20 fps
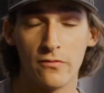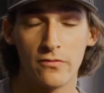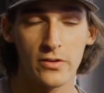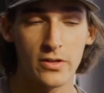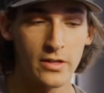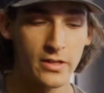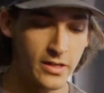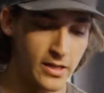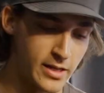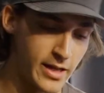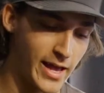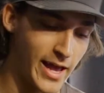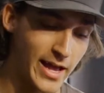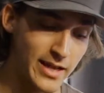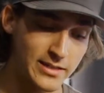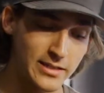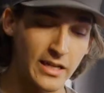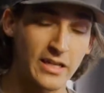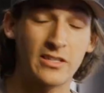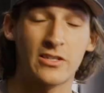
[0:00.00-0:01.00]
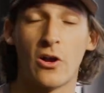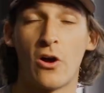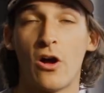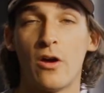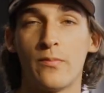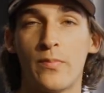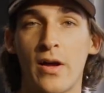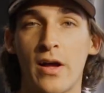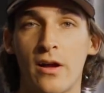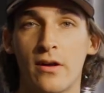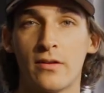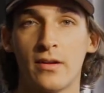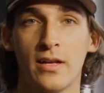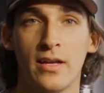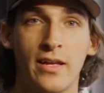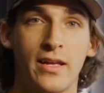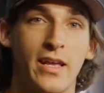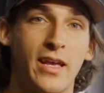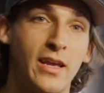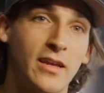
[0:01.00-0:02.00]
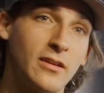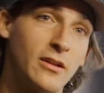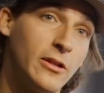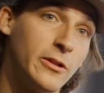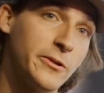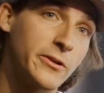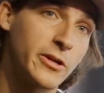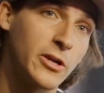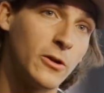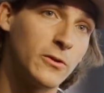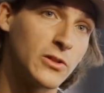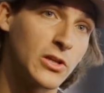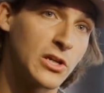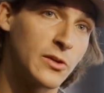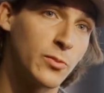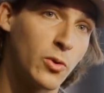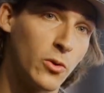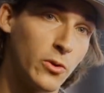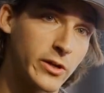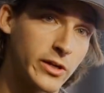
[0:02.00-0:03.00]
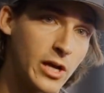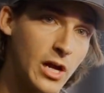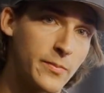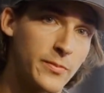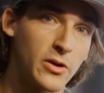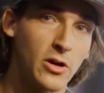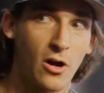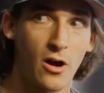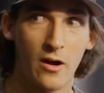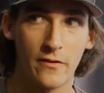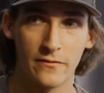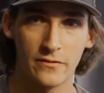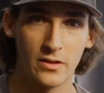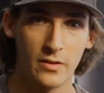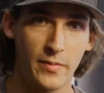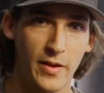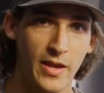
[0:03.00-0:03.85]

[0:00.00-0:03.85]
of the excess compound and clear coat that you're pulling up off of the